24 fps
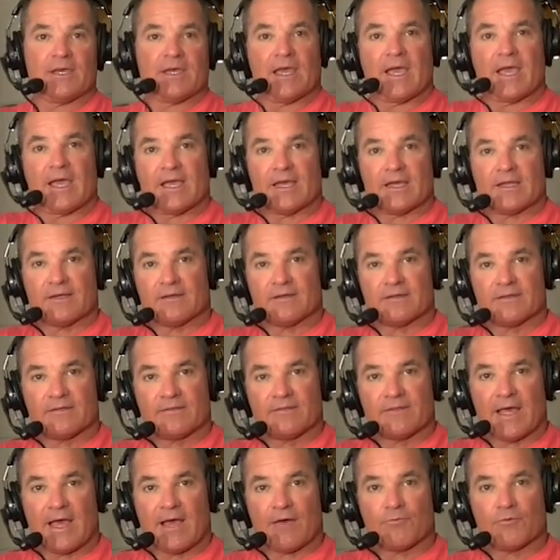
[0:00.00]
and
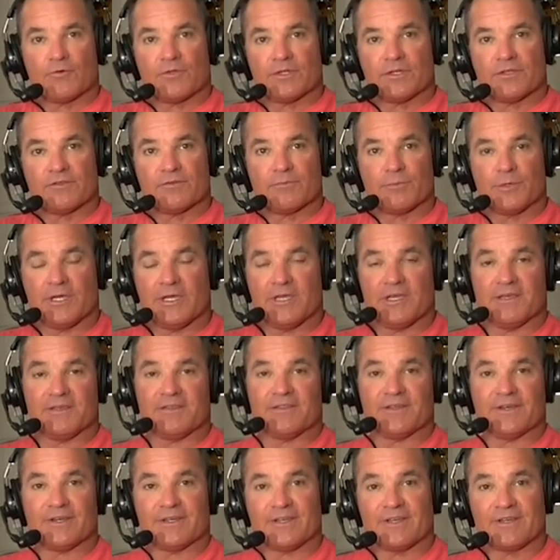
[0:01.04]
that will either be
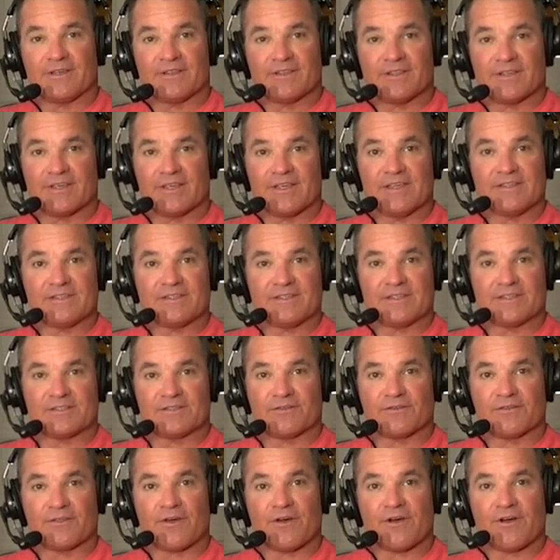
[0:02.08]
the easiest
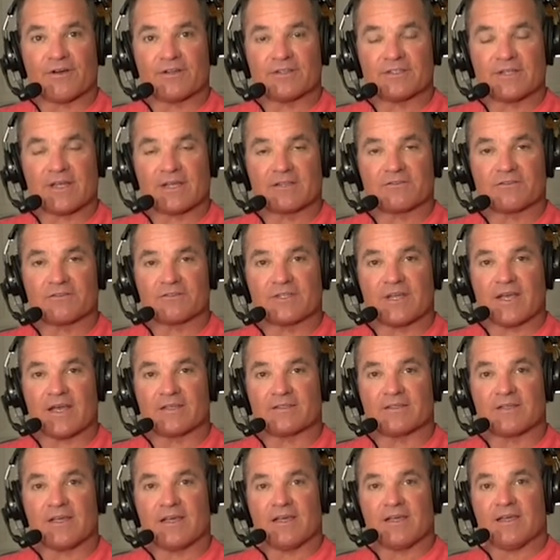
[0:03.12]
or the hardest
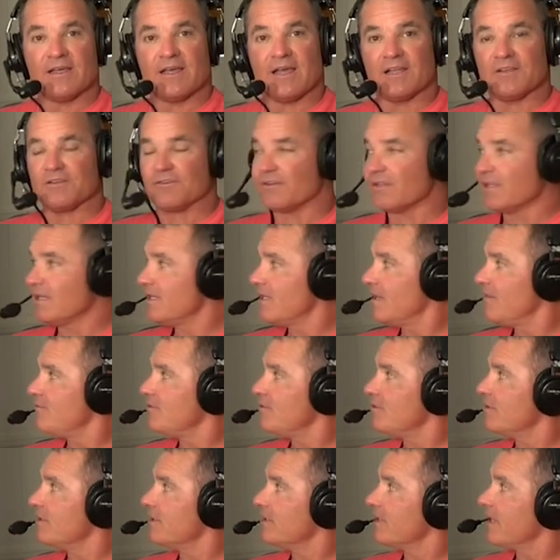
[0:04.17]
exercise, and you'll end up
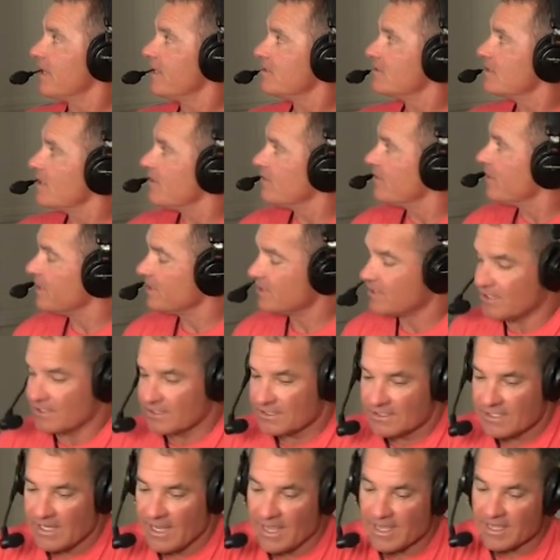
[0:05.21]
doing that. So let's
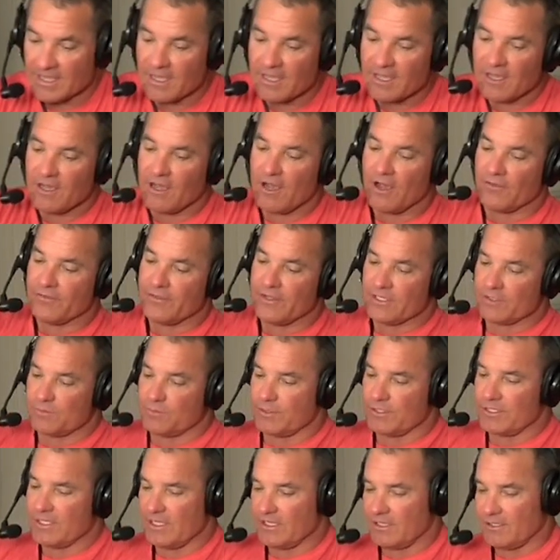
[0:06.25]
just say on this
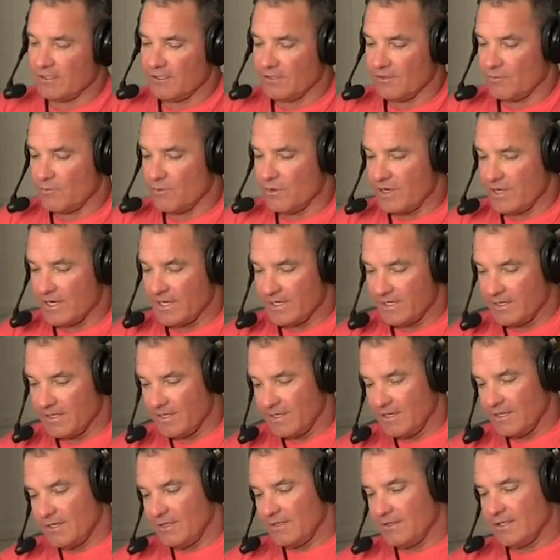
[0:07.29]
particular one,
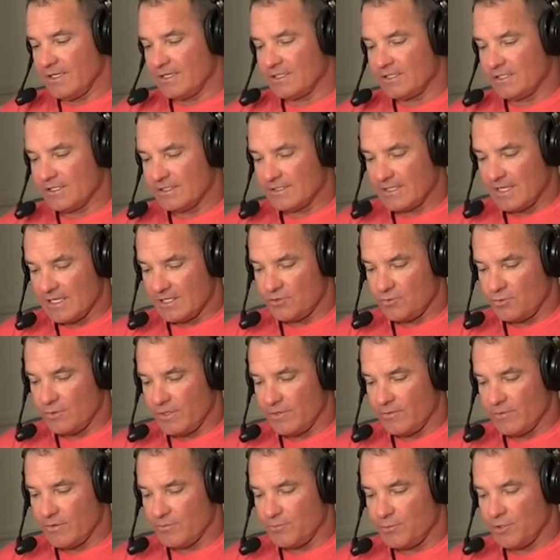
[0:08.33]
let's just say
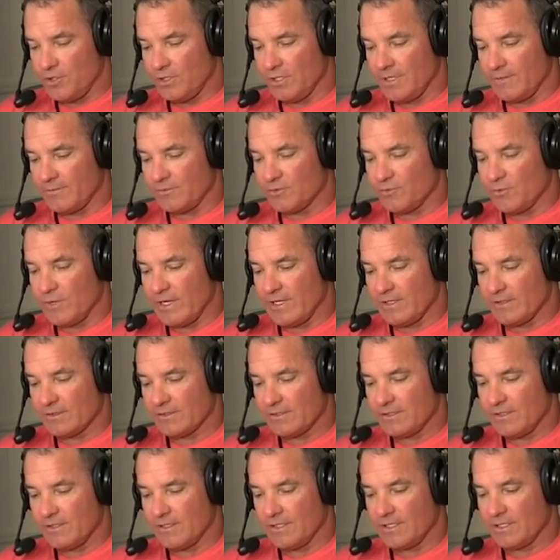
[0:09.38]
21 pull-ups wins.
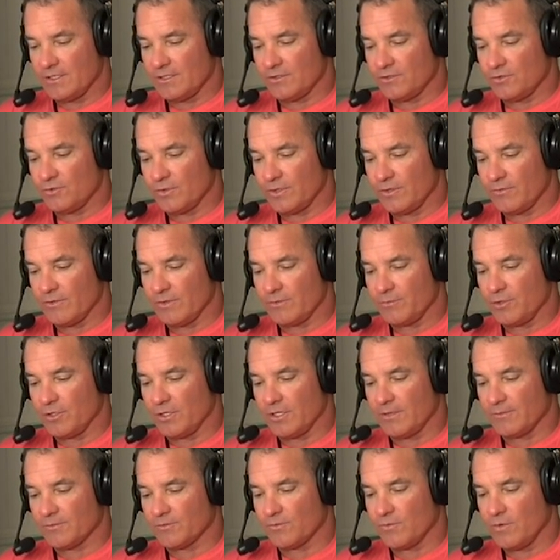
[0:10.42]
So you're going to do 21
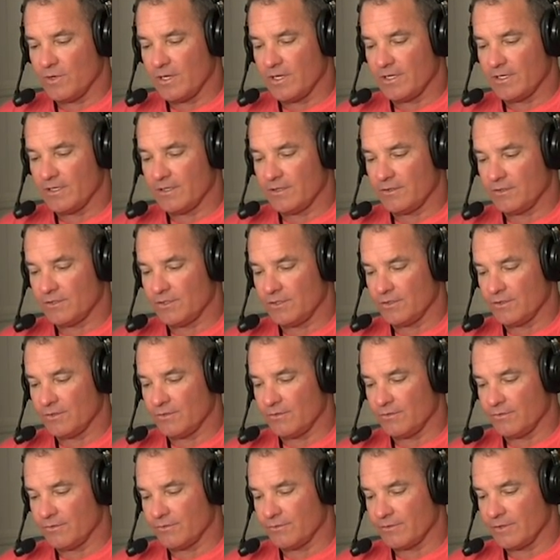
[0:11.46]
pull-ups 1,
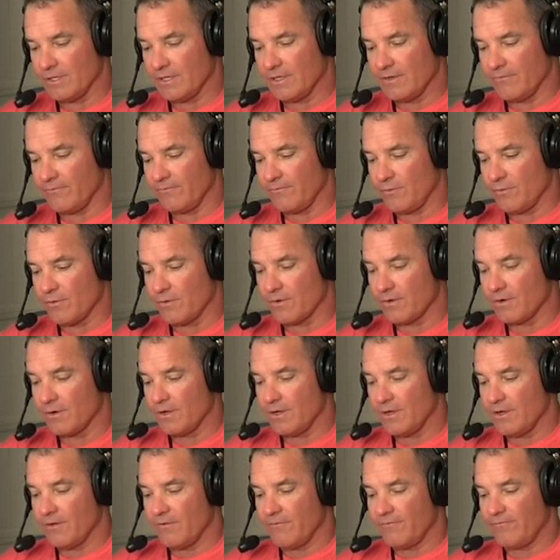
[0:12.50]
2, 3, 4,
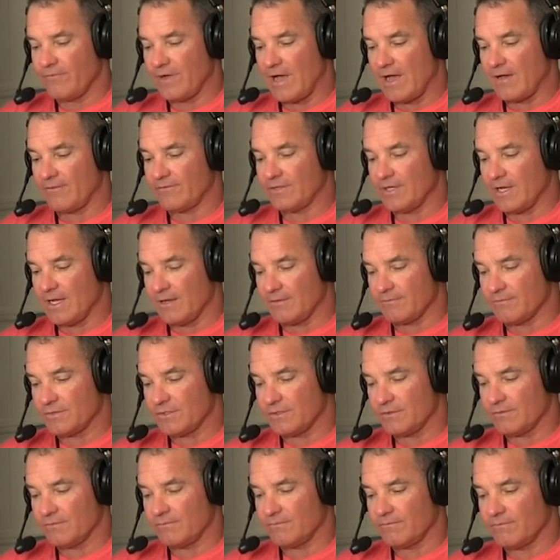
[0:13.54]
5 times